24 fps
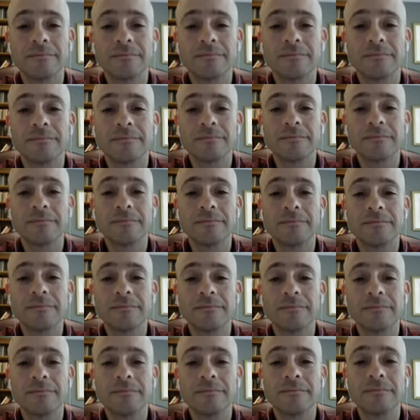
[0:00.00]

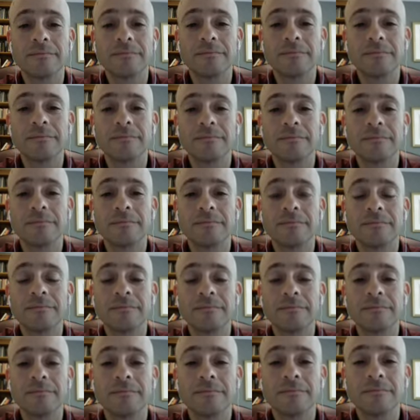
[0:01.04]

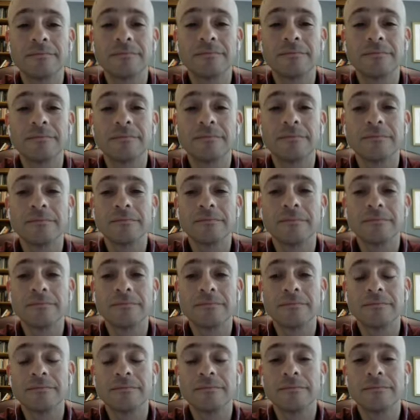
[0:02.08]

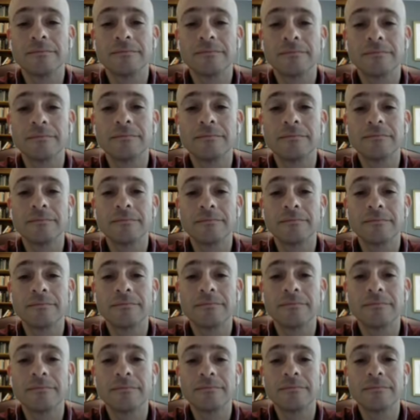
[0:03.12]

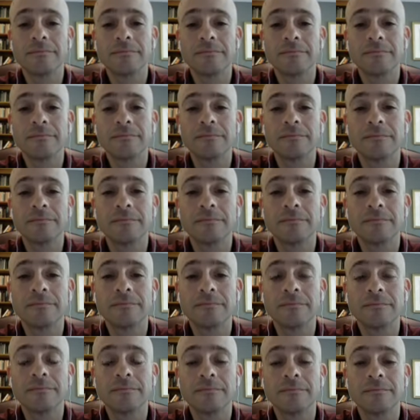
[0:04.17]

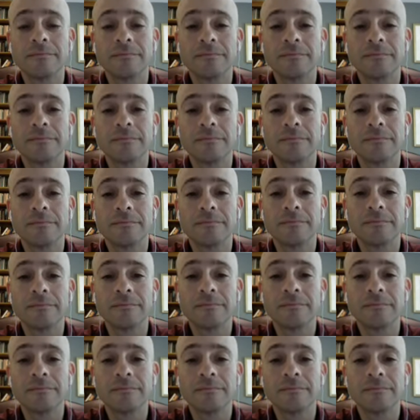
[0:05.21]
The person shown says nothing.